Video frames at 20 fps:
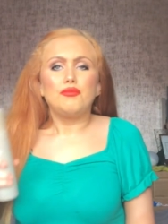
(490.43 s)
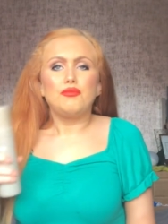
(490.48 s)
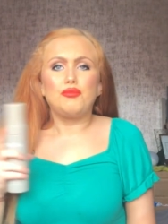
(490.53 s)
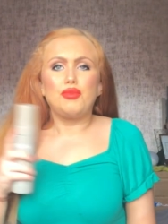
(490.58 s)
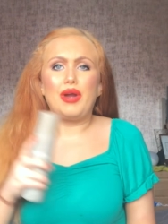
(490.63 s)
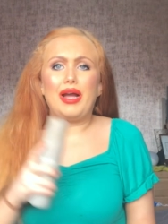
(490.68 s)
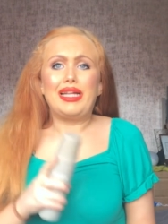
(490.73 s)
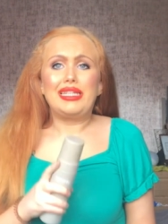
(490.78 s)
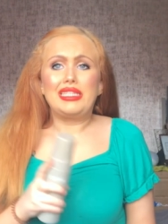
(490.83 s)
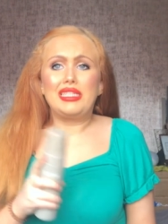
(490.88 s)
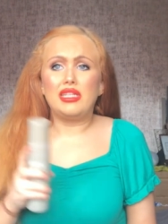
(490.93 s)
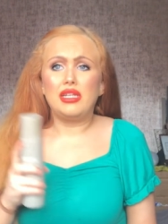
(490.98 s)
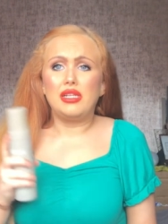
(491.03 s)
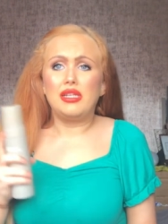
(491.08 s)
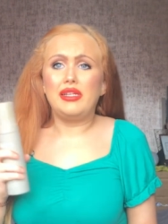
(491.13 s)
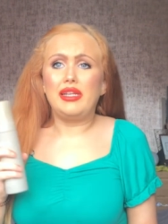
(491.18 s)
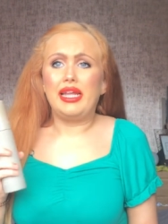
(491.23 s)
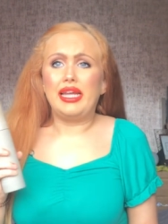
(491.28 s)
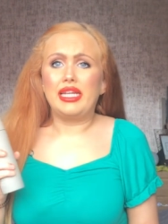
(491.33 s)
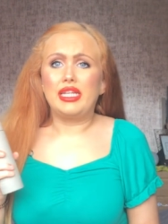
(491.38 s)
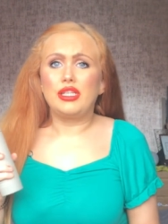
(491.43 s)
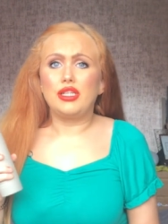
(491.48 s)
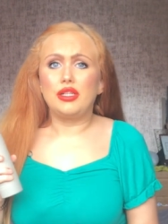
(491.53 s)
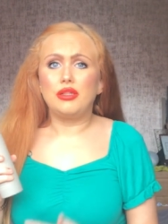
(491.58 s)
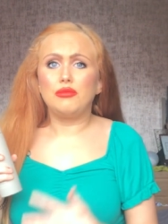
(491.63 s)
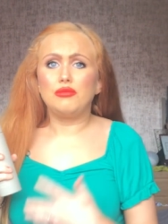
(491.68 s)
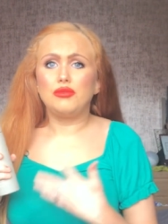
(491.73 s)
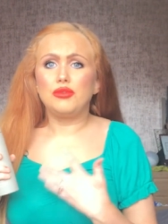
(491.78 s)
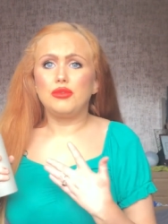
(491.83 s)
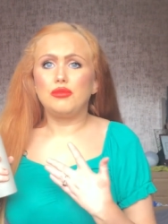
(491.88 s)
brands that like
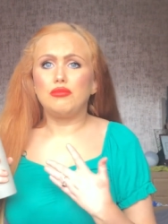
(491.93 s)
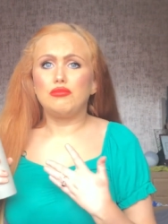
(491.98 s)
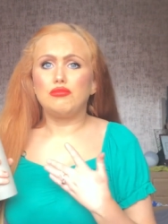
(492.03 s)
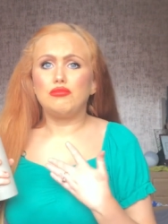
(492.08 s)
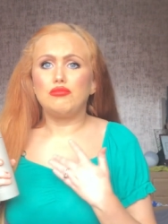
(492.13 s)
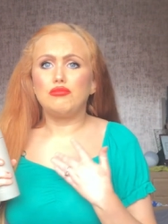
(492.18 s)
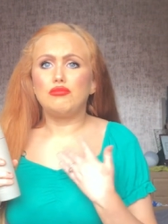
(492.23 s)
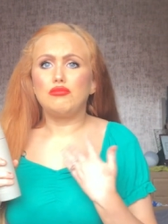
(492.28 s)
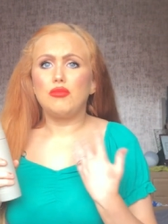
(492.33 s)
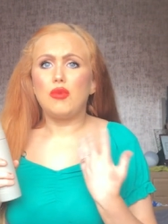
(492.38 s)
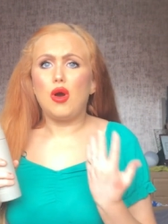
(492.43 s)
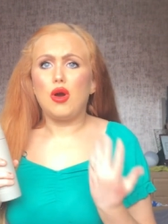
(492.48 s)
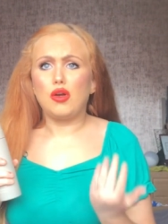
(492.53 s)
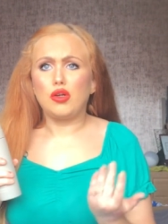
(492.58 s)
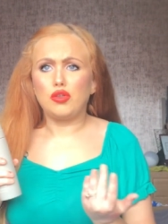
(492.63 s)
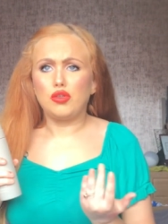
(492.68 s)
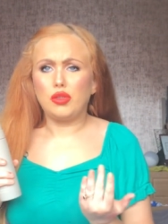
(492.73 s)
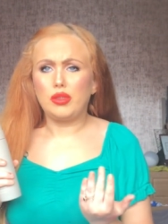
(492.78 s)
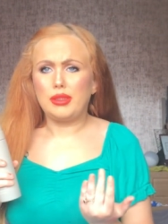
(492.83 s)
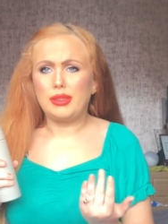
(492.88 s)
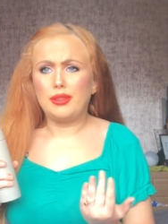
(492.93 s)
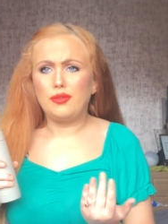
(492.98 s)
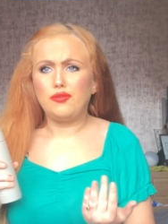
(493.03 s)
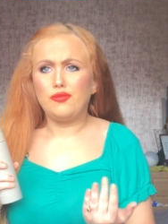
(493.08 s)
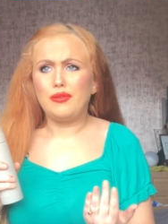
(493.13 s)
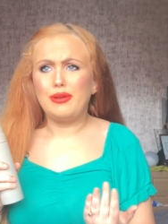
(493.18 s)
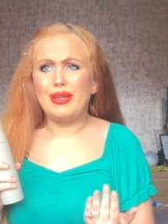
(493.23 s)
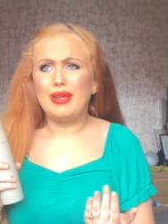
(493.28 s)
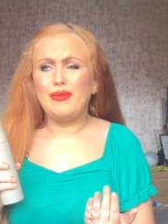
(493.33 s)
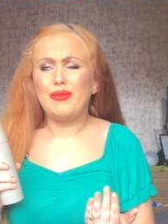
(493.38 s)
aren't cruelty
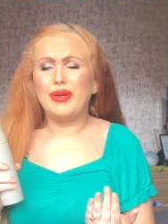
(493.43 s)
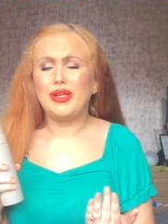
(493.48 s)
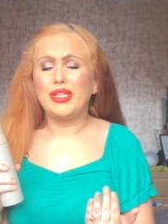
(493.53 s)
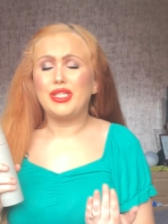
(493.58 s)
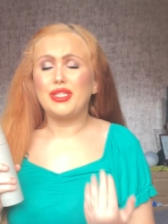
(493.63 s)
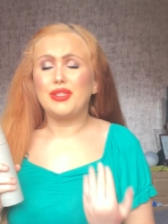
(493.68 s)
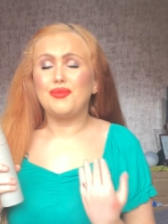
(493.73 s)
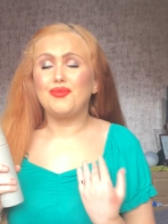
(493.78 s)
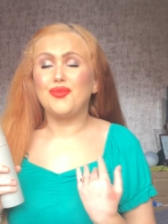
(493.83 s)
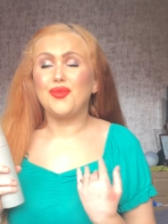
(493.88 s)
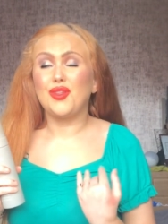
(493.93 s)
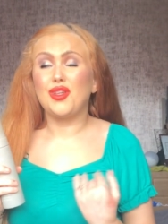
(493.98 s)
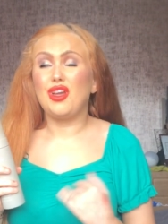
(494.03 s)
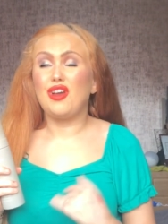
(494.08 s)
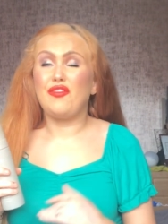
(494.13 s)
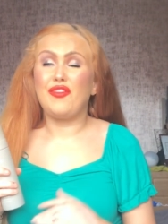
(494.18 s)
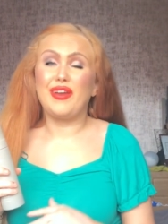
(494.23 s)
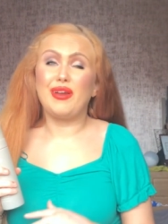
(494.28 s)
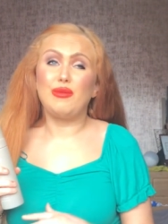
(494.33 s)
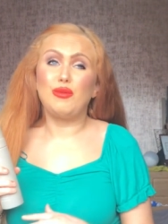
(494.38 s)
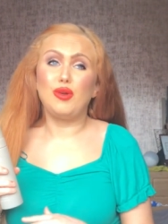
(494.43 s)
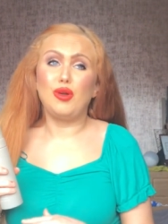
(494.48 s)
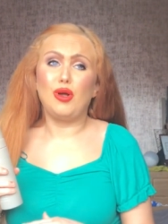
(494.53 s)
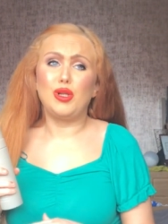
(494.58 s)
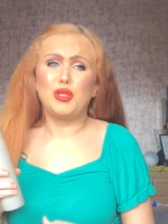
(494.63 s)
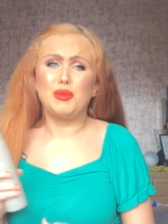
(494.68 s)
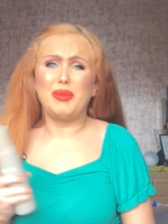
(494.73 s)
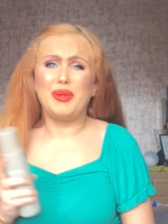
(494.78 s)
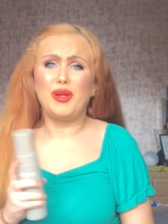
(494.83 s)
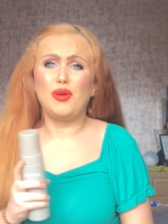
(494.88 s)
free which I think we all
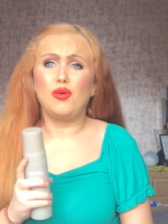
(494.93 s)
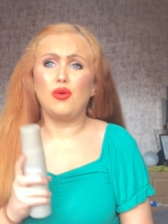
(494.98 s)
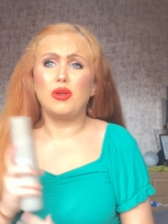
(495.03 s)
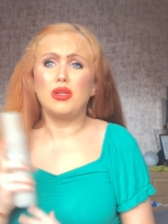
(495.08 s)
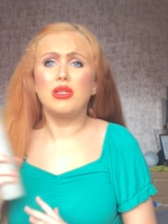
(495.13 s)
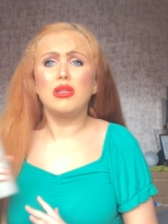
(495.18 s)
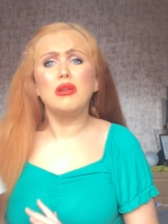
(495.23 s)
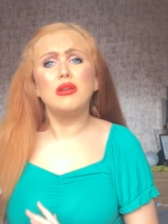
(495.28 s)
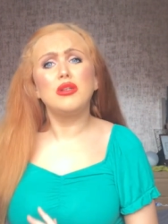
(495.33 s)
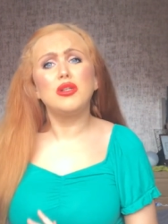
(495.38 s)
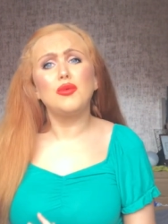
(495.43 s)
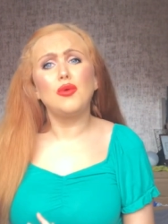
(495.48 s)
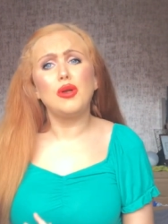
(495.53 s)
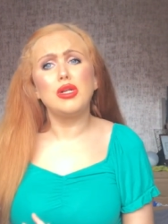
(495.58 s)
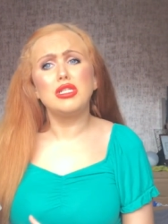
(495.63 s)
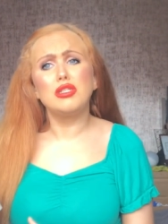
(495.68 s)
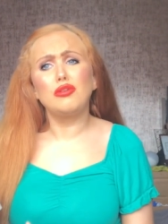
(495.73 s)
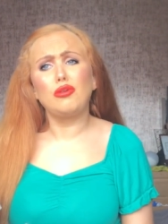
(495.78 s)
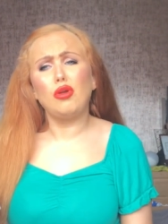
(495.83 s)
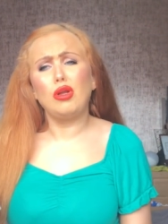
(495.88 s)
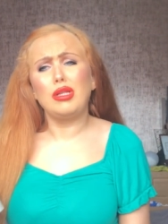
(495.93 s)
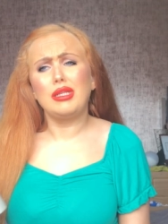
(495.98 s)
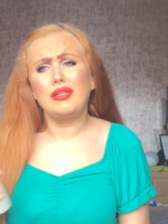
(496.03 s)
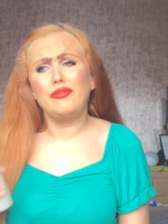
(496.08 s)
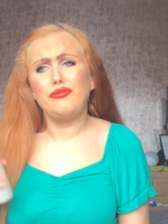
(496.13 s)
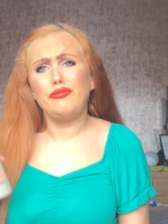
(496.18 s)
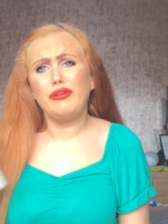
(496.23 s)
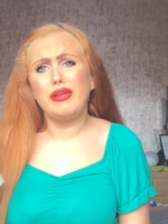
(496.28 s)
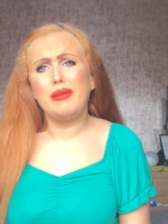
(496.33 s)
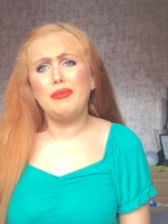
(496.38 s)
should be going towards the cruelty
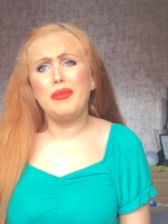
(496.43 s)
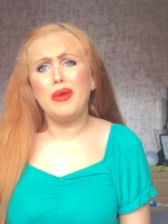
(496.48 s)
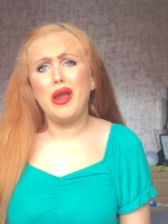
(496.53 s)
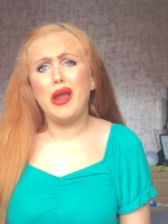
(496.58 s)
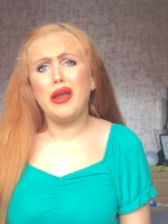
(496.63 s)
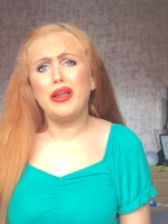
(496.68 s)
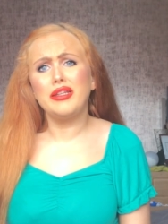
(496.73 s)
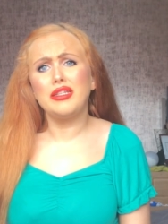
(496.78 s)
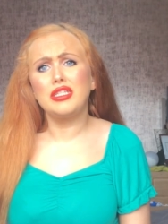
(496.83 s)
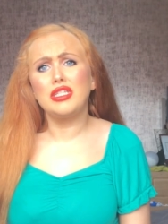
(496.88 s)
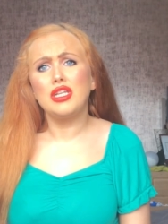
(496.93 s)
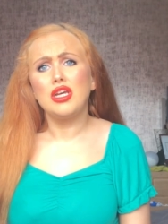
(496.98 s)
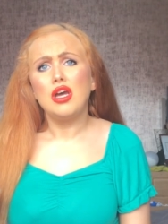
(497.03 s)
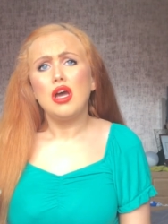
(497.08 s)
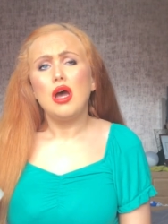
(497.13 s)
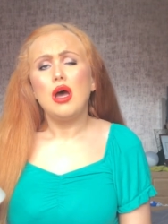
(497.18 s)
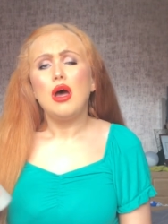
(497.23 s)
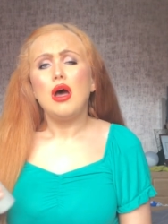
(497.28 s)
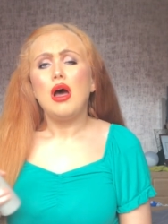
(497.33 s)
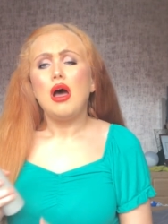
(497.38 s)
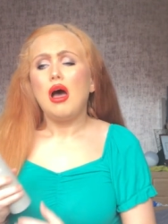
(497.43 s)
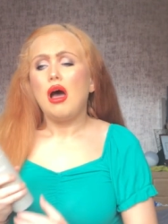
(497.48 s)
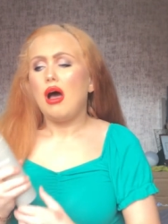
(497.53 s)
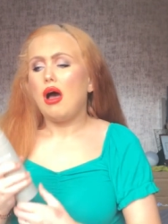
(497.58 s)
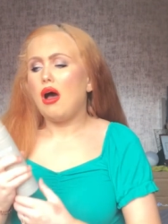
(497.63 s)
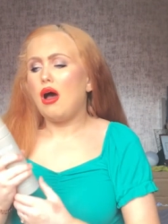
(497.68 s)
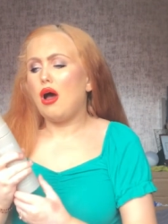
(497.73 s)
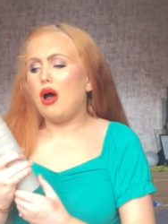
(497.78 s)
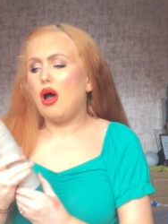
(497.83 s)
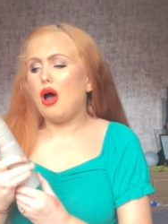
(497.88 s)
free brands
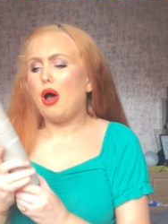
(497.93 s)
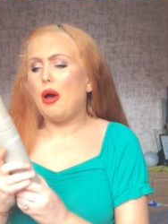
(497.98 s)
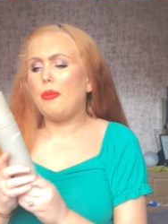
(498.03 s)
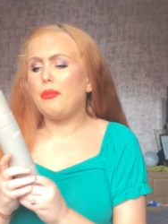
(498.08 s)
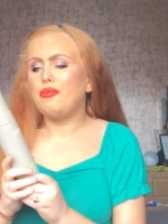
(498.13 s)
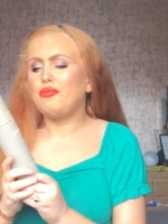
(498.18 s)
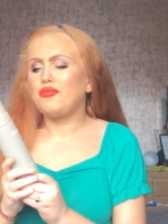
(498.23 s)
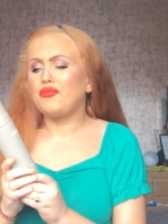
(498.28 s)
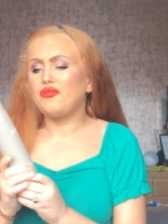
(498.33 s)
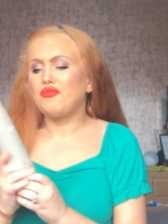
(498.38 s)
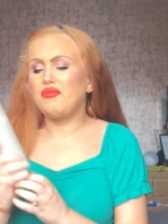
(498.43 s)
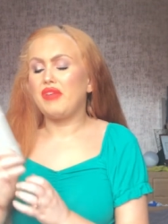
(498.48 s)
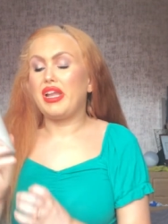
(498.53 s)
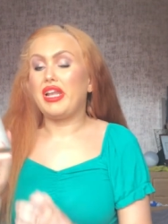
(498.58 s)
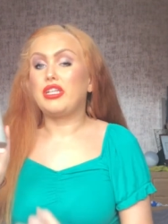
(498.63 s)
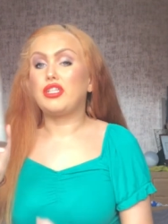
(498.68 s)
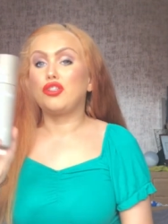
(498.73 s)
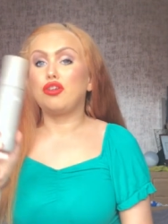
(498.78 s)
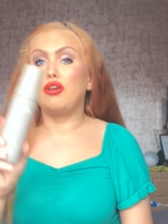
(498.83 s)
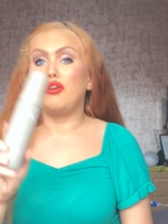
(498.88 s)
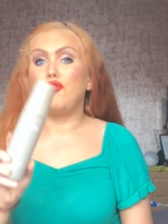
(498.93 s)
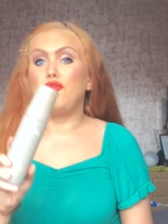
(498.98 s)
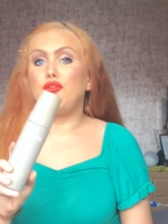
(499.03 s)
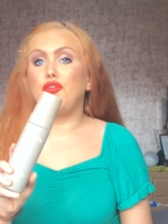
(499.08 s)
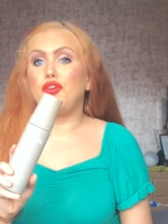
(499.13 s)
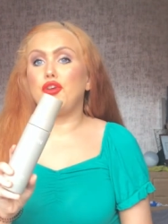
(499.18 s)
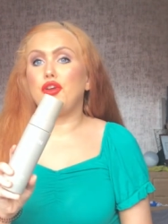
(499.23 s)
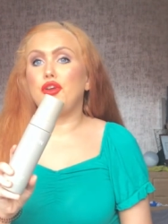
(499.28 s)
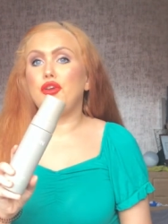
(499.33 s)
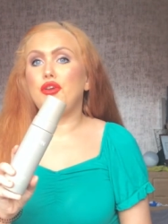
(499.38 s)
um then it's good for
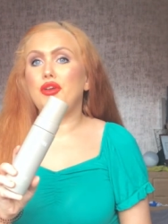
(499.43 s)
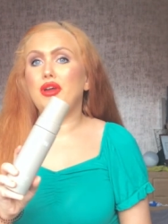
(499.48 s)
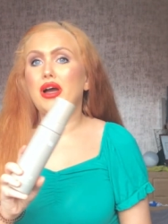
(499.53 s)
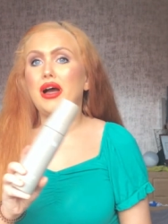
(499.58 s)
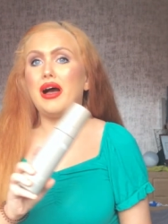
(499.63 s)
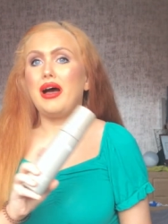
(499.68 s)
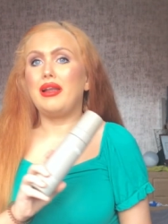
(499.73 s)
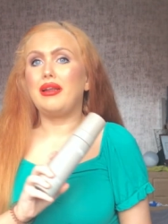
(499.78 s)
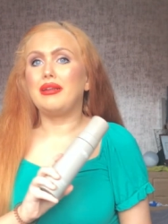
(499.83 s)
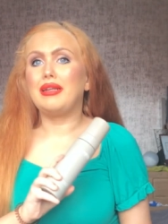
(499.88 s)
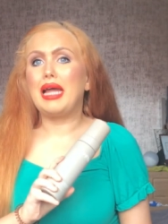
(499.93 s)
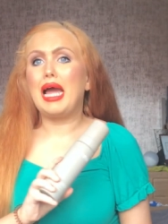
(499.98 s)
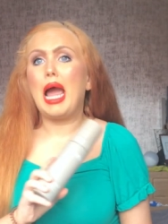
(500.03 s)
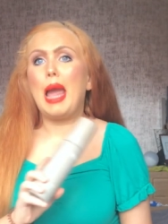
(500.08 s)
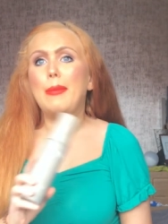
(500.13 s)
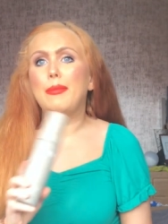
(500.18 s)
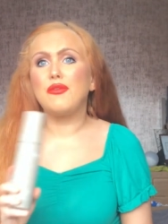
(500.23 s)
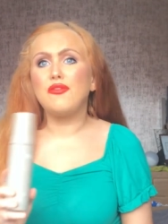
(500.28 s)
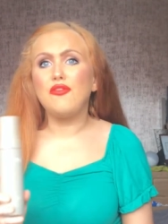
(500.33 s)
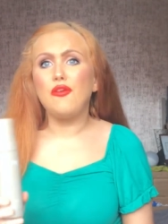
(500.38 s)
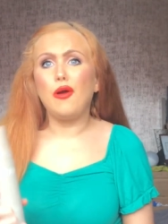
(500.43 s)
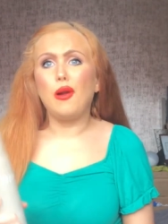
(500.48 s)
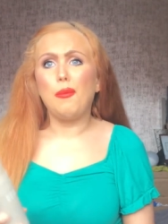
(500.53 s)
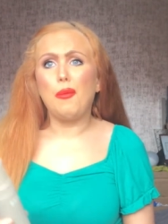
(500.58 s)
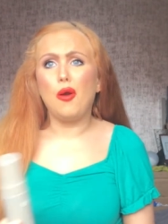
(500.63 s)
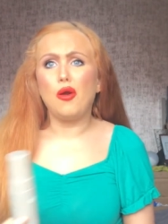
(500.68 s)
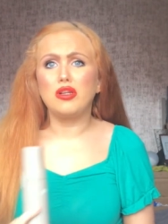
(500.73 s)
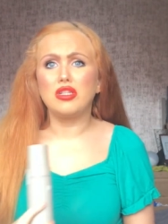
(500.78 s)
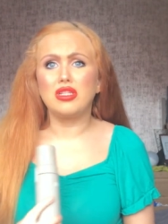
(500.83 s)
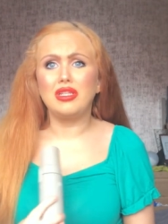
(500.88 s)
you and I prefer
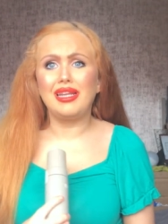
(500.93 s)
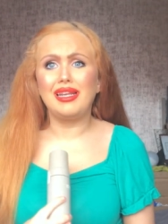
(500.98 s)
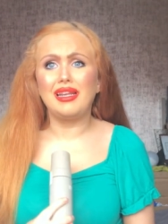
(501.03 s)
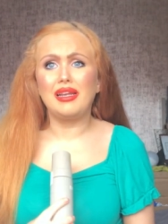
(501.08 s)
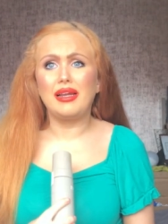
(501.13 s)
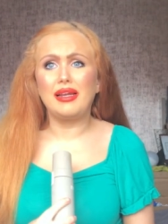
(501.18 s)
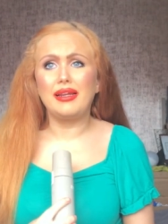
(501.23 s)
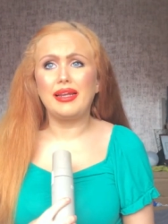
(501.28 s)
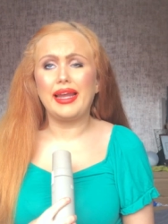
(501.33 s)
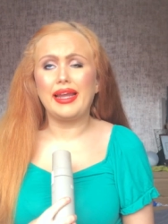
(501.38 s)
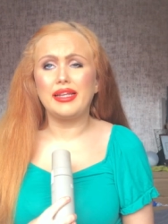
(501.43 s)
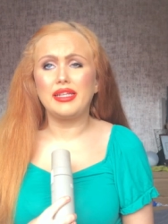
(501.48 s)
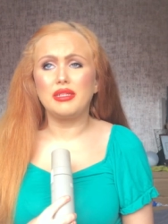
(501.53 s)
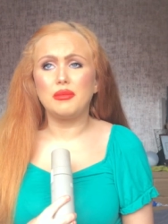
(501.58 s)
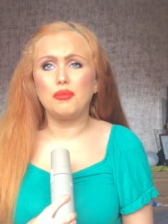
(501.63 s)
personally to get